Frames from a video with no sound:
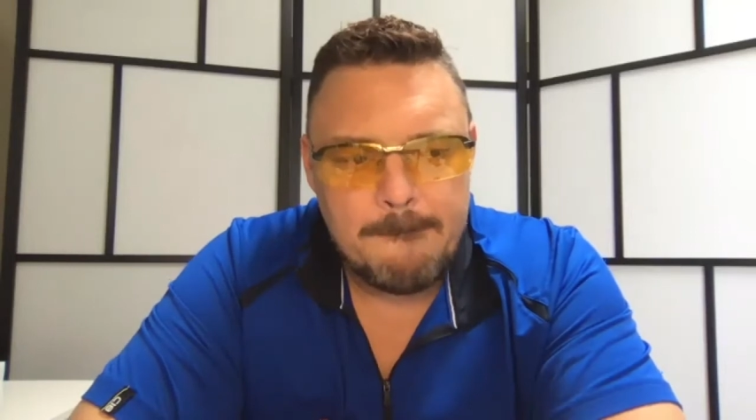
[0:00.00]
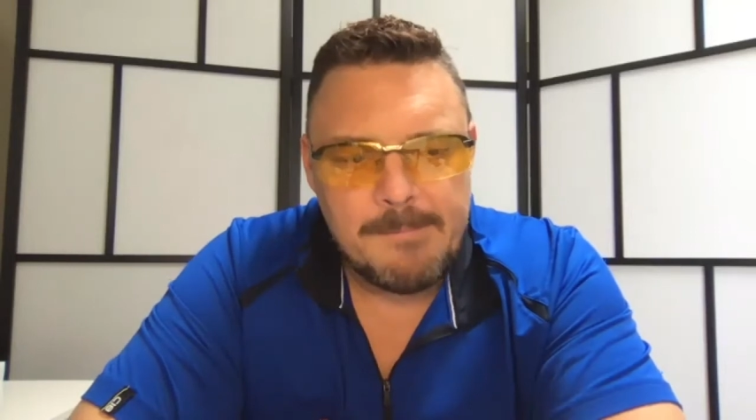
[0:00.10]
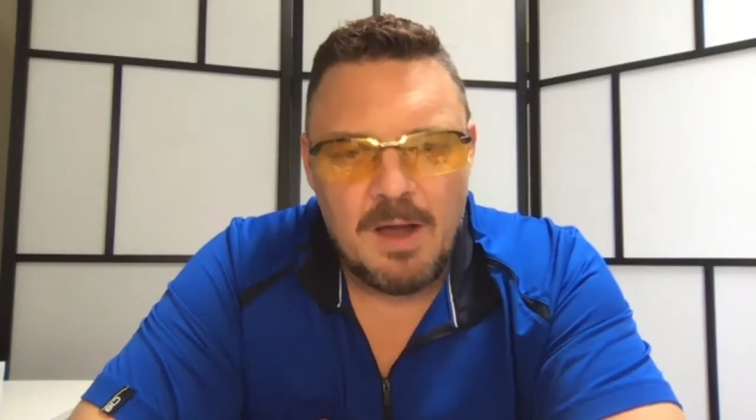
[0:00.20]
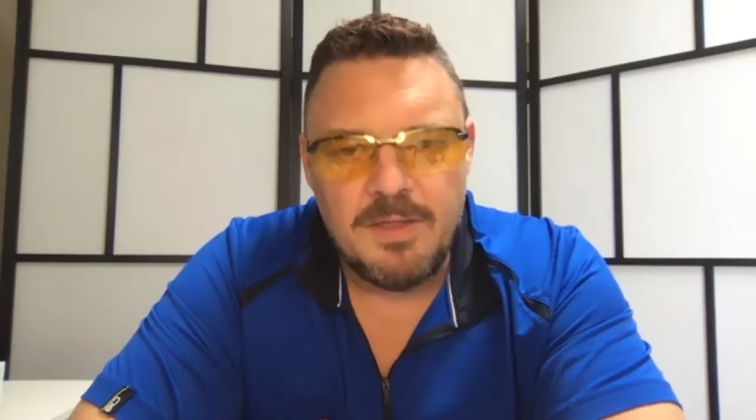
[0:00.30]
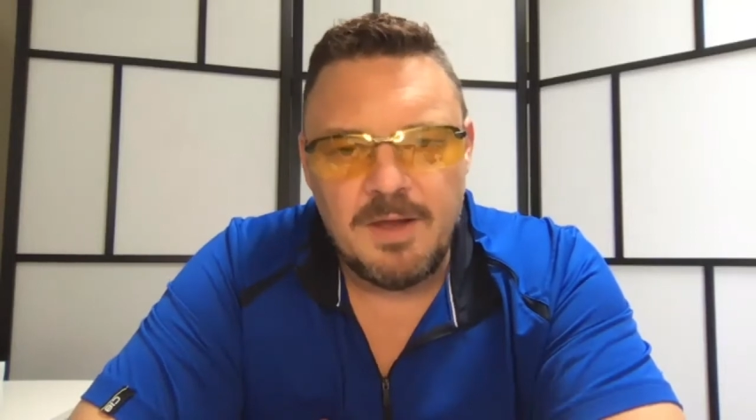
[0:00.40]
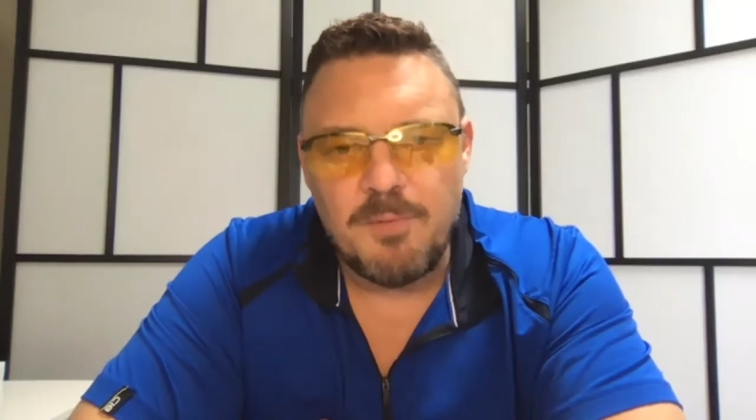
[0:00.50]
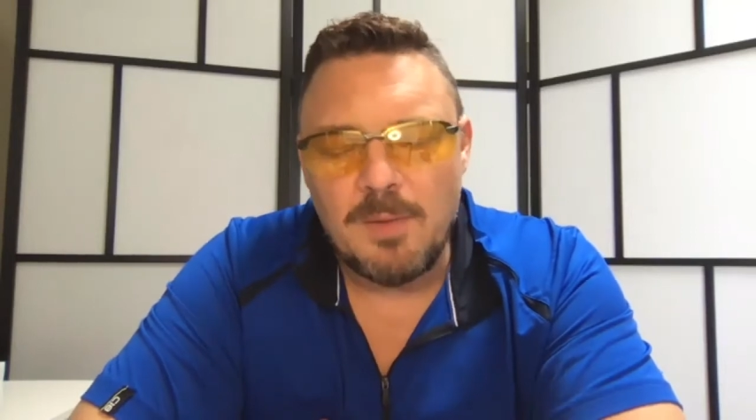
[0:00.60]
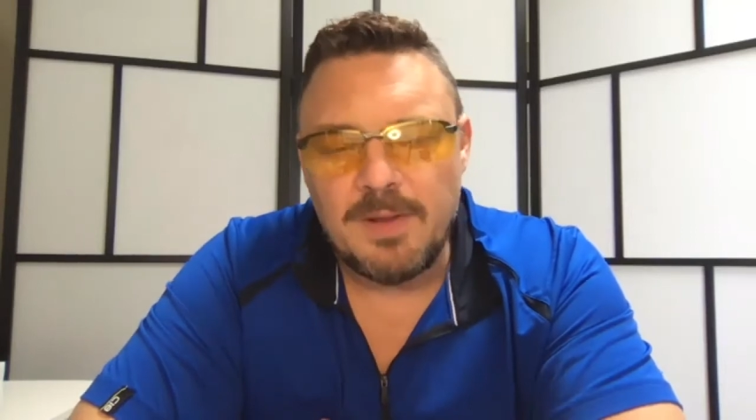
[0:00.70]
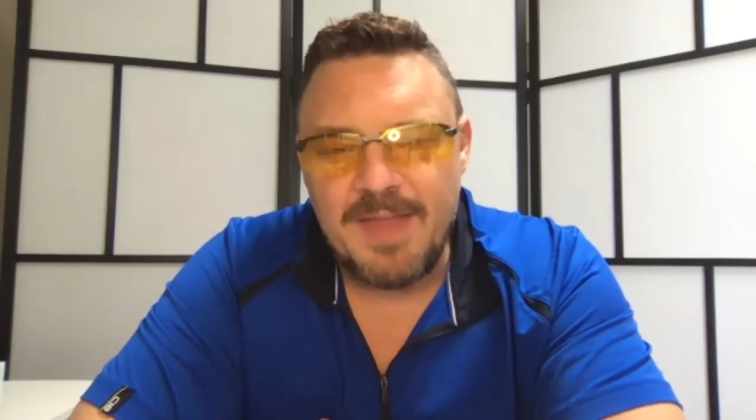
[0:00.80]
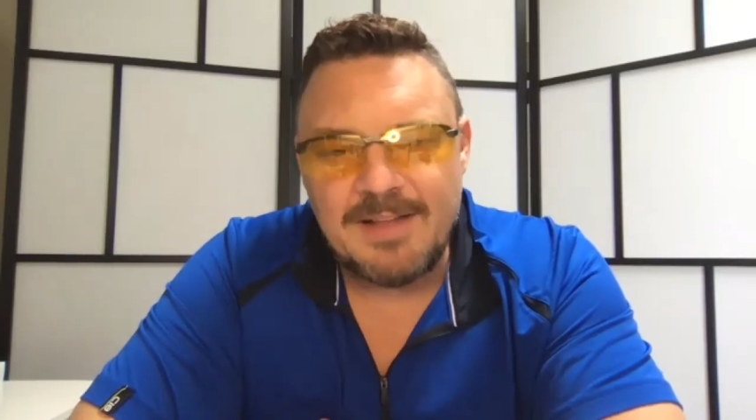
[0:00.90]
I think
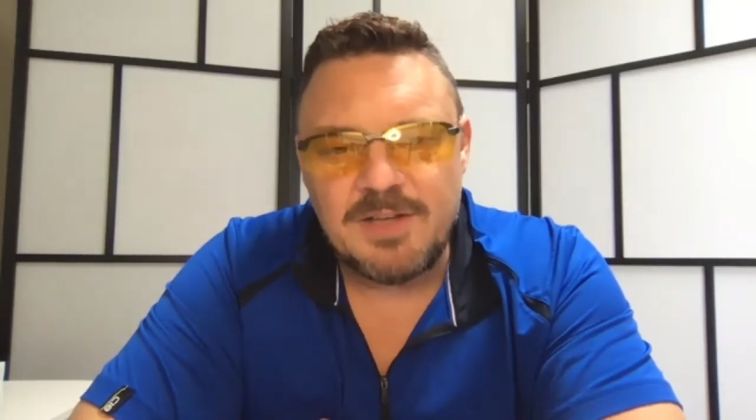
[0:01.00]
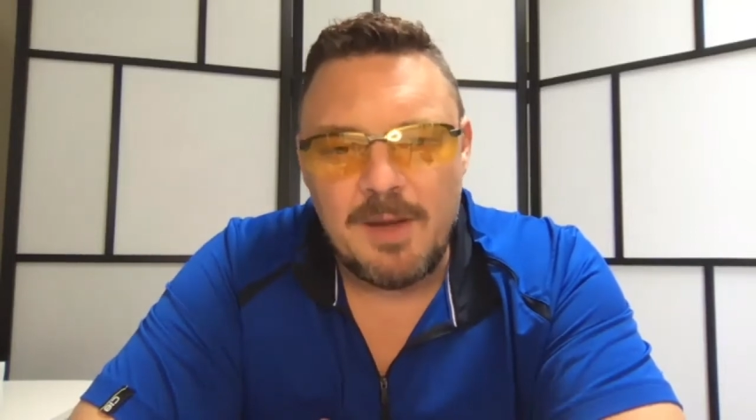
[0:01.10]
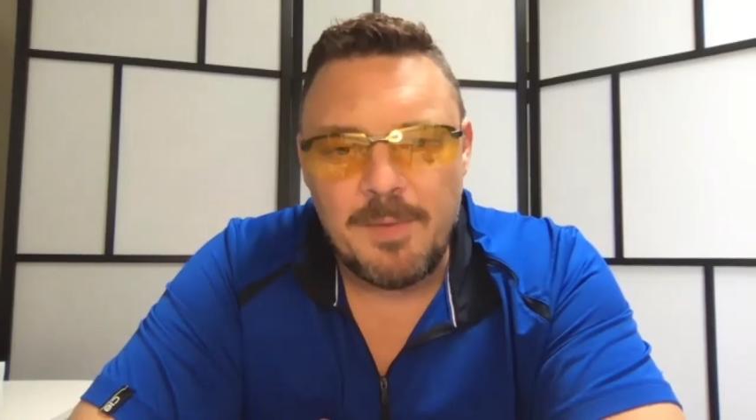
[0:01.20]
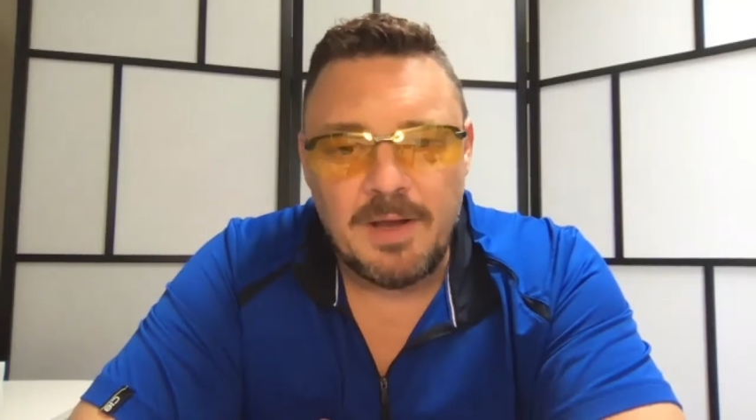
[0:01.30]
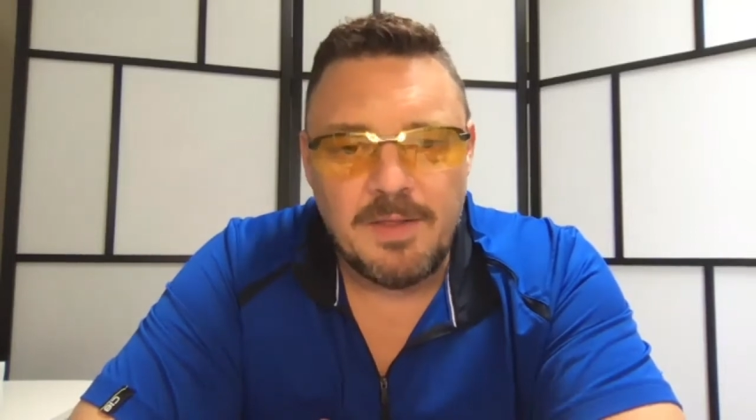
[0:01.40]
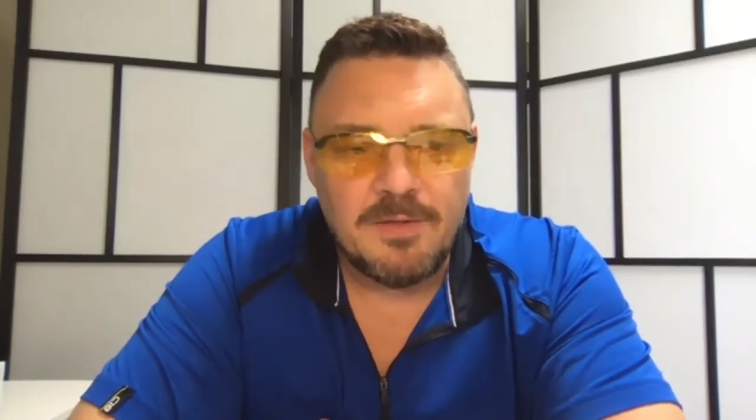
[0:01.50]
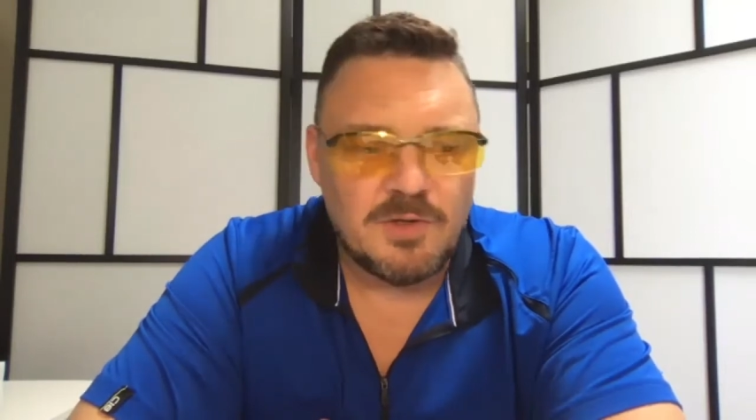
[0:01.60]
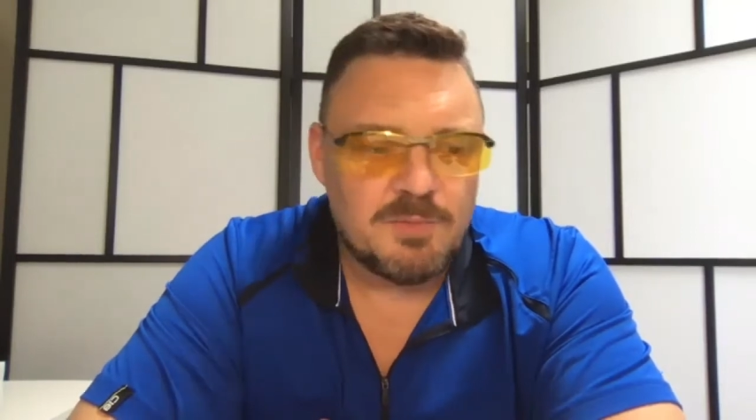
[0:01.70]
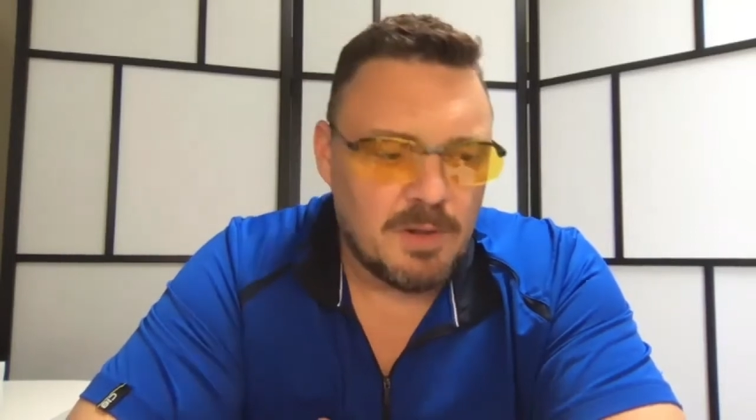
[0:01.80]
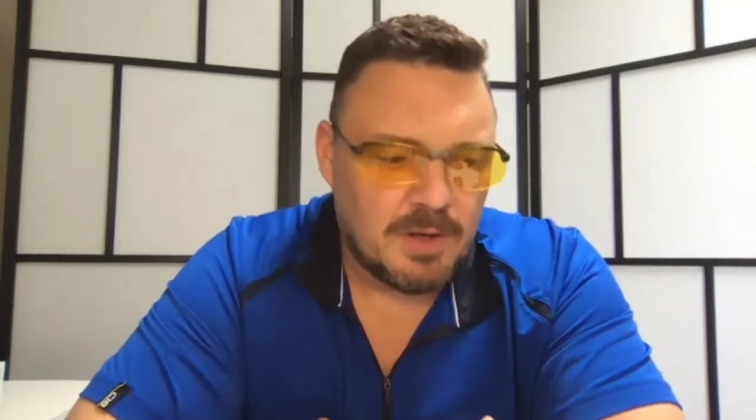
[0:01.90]
probably that's coming, and then
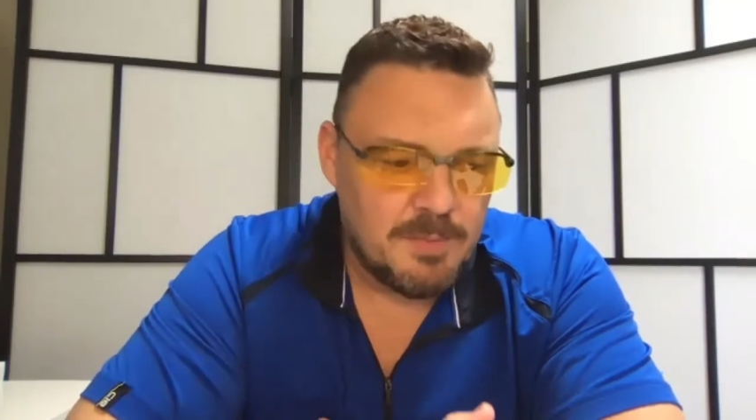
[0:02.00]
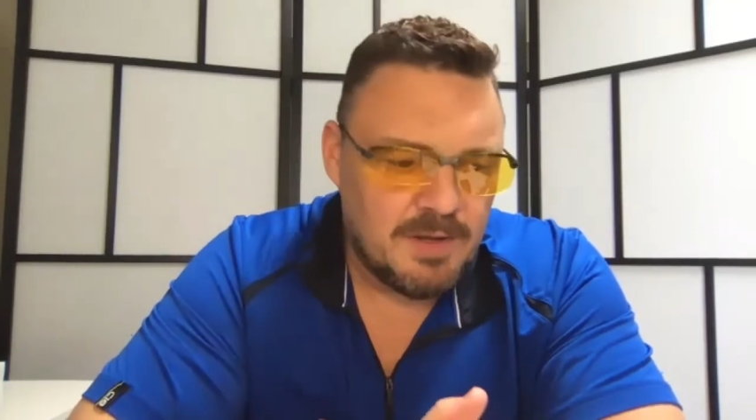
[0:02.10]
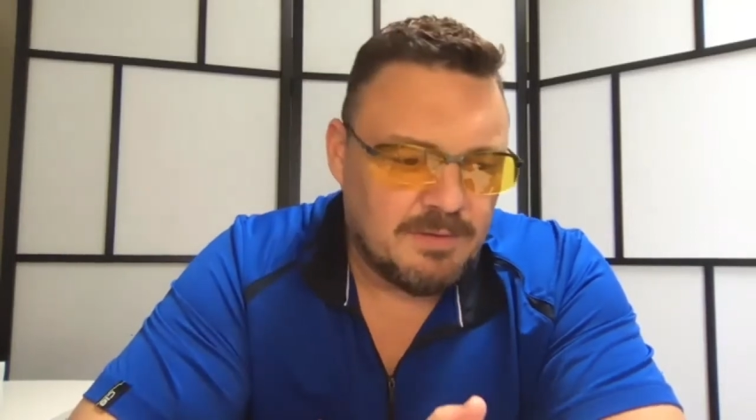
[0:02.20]
there's probably going to be